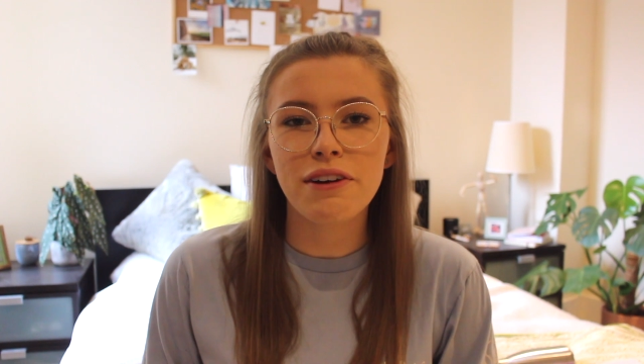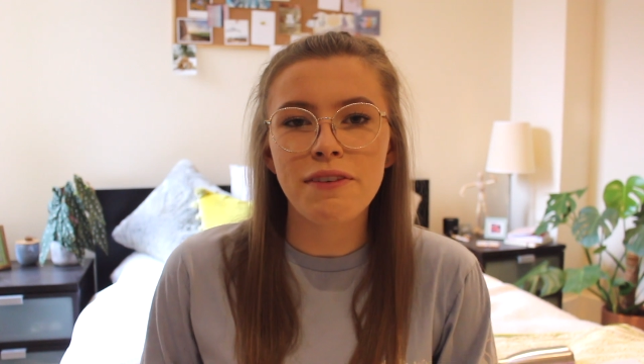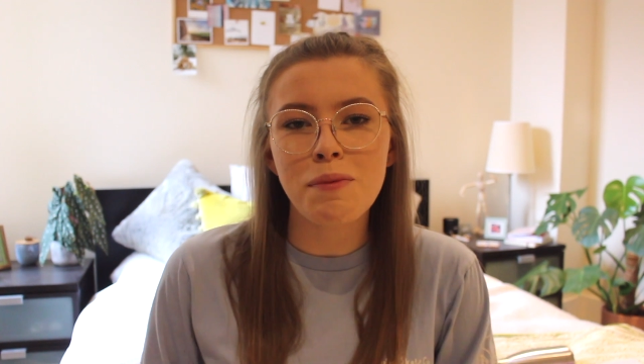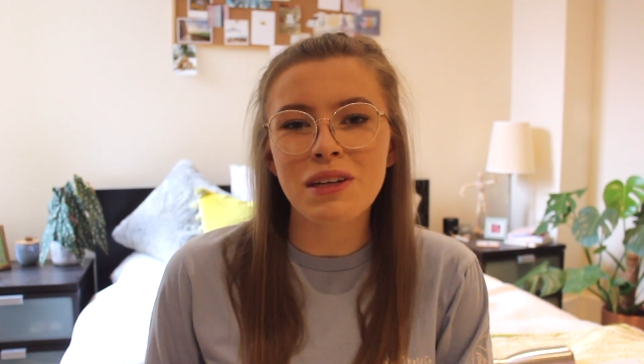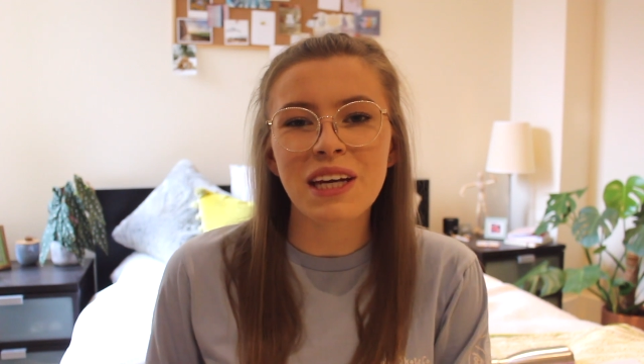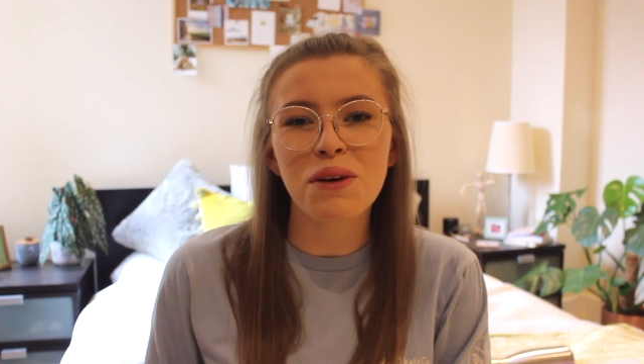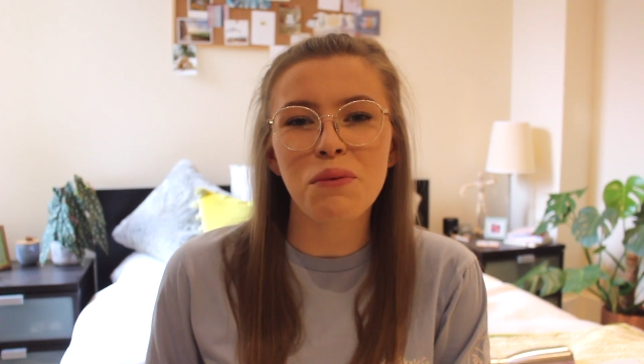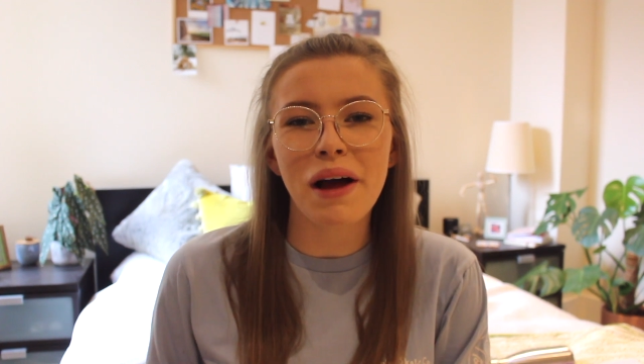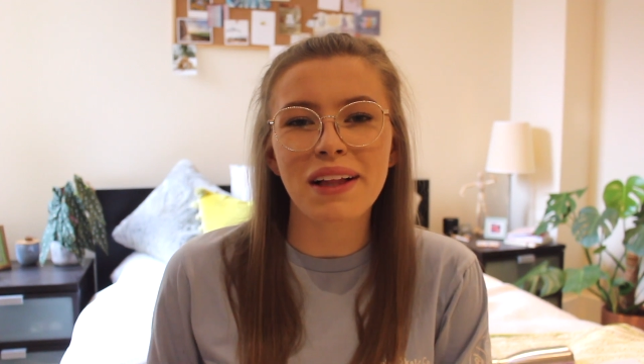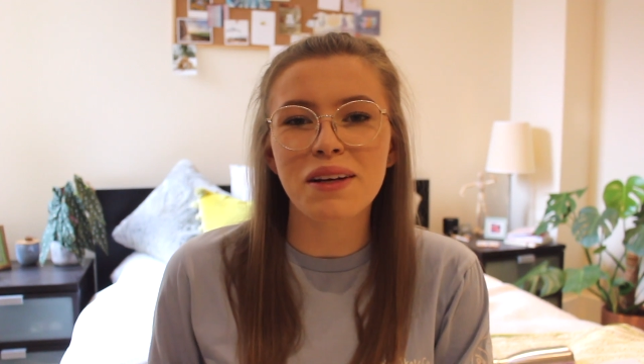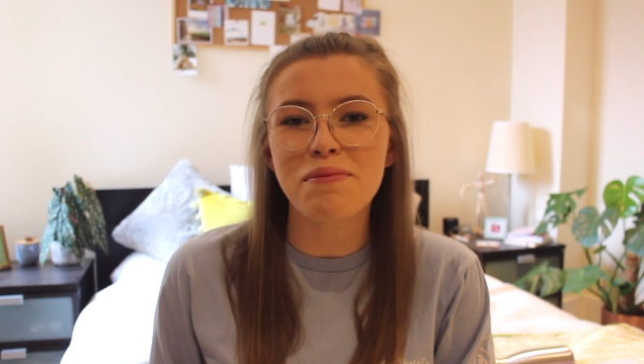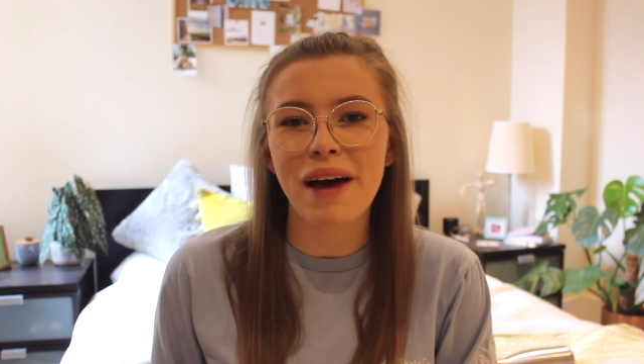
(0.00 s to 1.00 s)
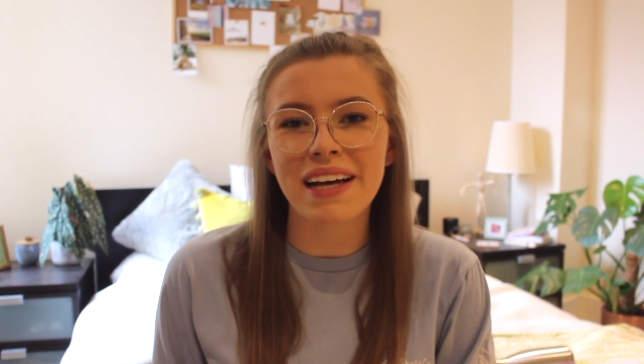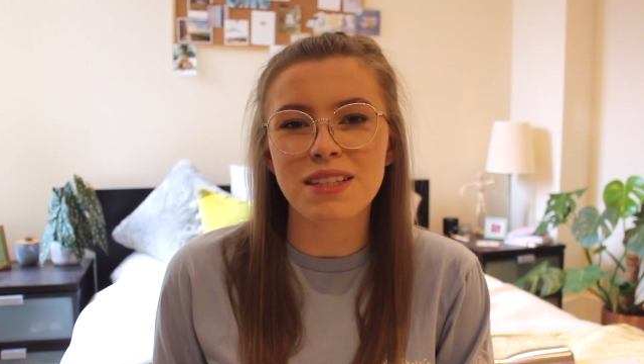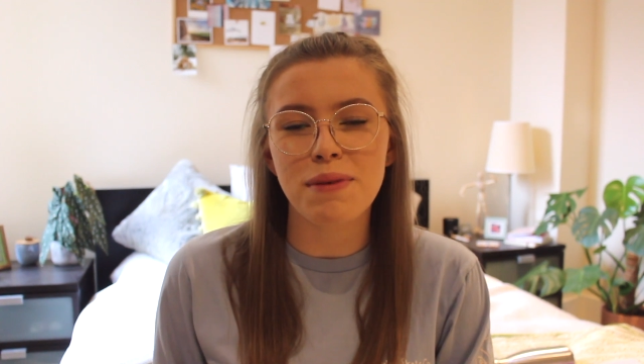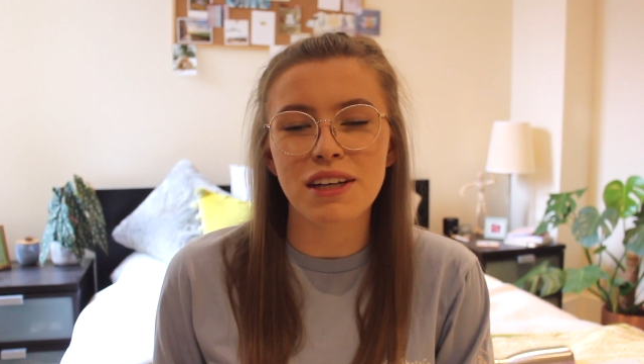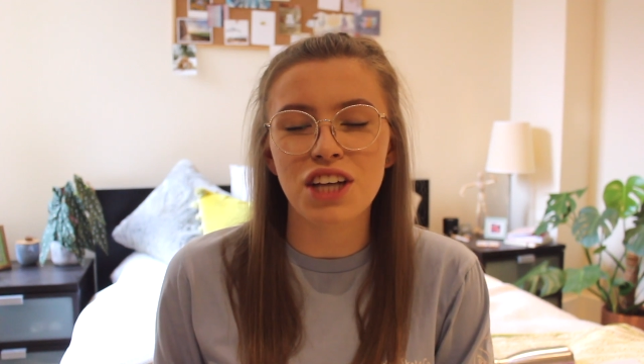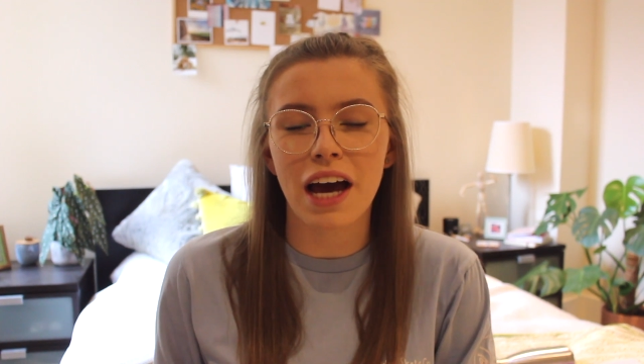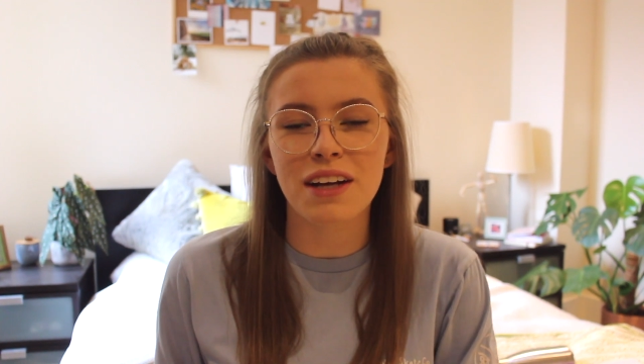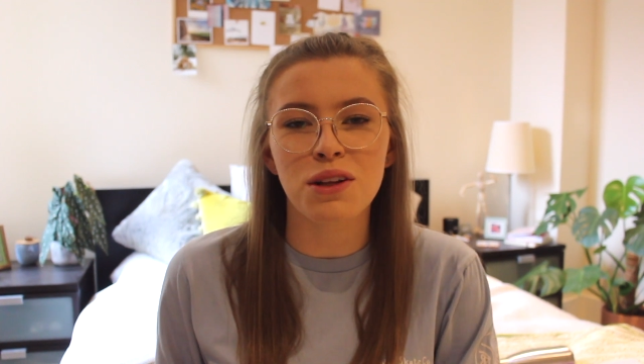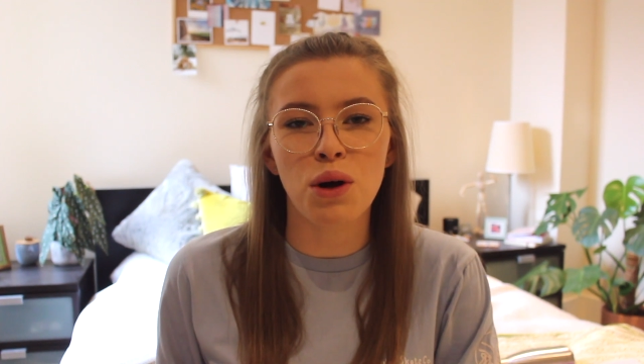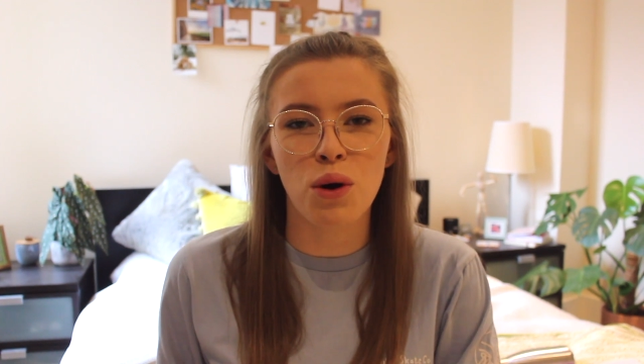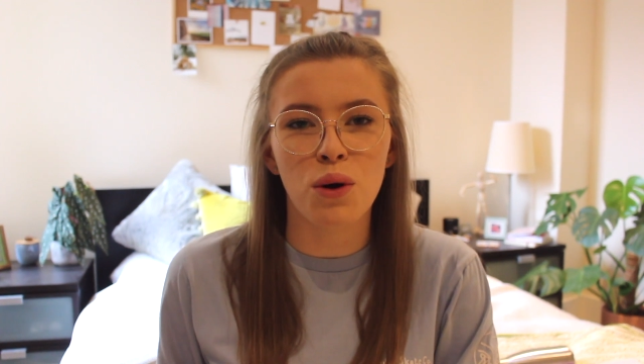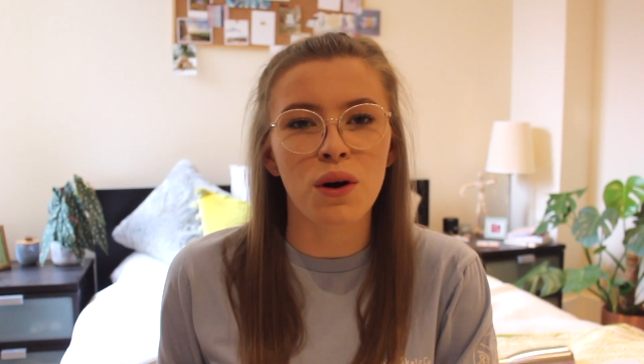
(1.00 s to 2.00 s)
everybody, welcome back to my
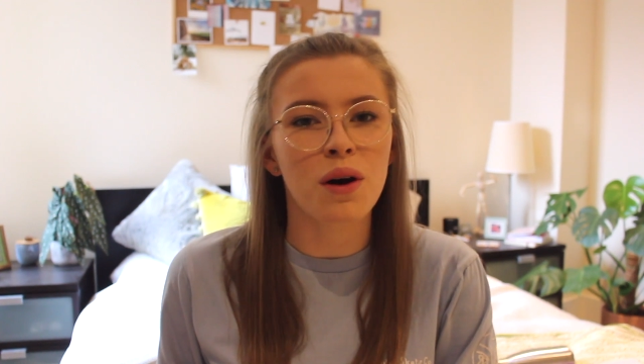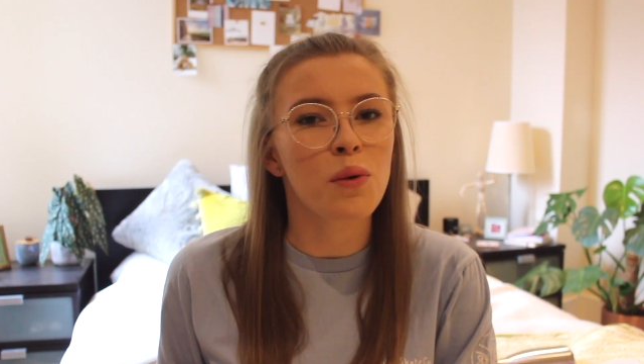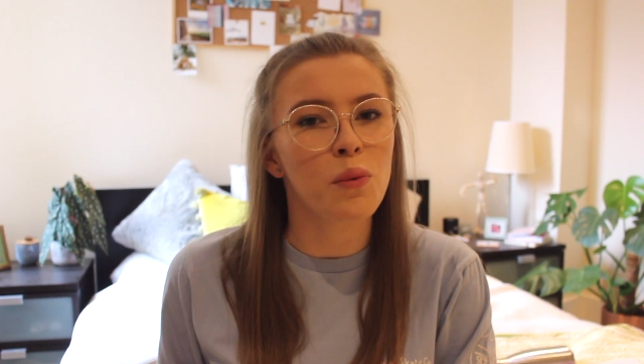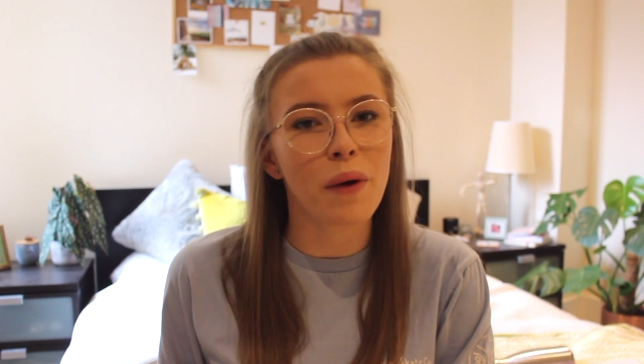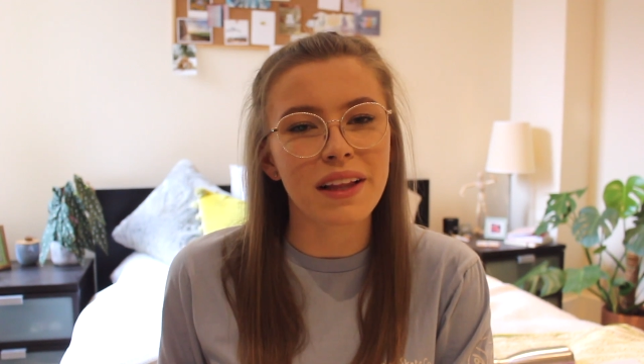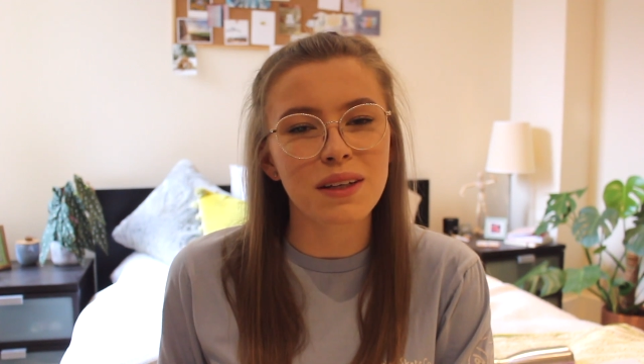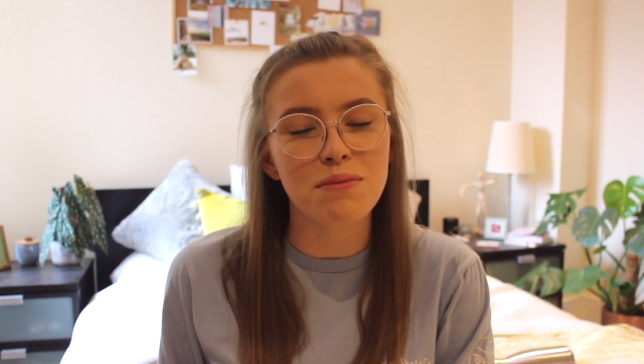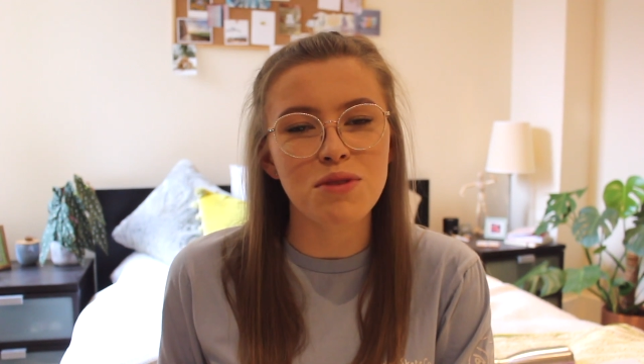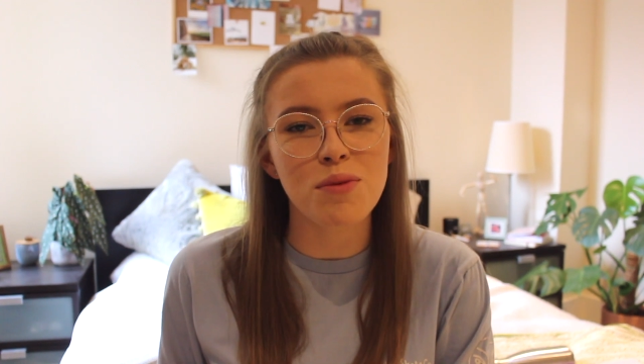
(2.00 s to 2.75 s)
channel, or welcome